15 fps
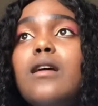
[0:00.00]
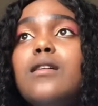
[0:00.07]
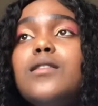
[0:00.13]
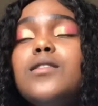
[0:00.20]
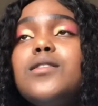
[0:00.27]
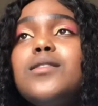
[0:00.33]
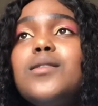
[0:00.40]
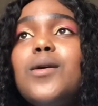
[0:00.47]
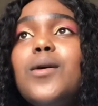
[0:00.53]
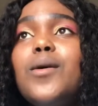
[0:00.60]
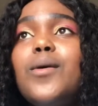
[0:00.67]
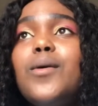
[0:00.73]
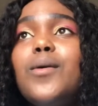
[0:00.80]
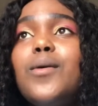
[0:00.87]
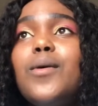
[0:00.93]

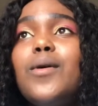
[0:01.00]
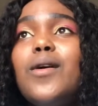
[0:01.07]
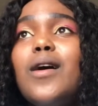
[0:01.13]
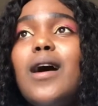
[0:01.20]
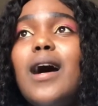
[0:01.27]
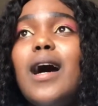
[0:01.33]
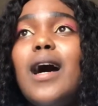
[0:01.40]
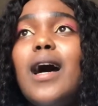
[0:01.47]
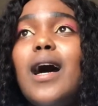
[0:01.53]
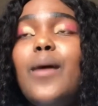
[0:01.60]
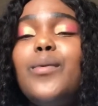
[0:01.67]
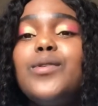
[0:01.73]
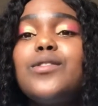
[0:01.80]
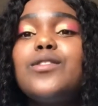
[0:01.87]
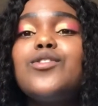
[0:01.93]
So I
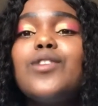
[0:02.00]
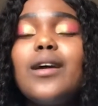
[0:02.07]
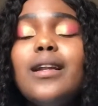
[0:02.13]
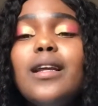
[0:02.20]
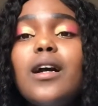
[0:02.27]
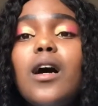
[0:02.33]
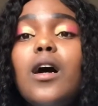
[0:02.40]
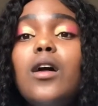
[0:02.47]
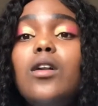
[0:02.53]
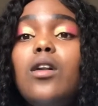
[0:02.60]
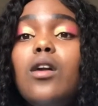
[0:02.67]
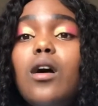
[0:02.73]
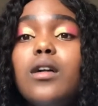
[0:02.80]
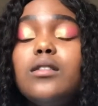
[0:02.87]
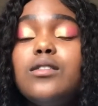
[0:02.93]
was struggling a
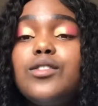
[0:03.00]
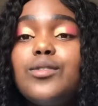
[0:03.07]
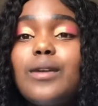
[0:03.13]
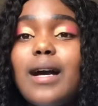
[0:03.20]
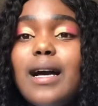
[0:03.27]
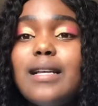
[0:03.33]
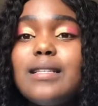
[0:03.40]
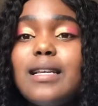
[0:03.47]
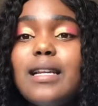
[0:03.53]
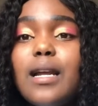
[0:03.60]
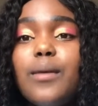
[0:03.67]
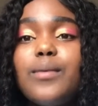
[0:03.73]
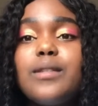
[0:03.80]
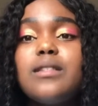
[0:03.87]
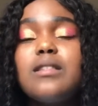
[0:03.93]
lot, you guys, and I
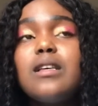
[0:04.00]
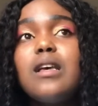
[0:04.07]
was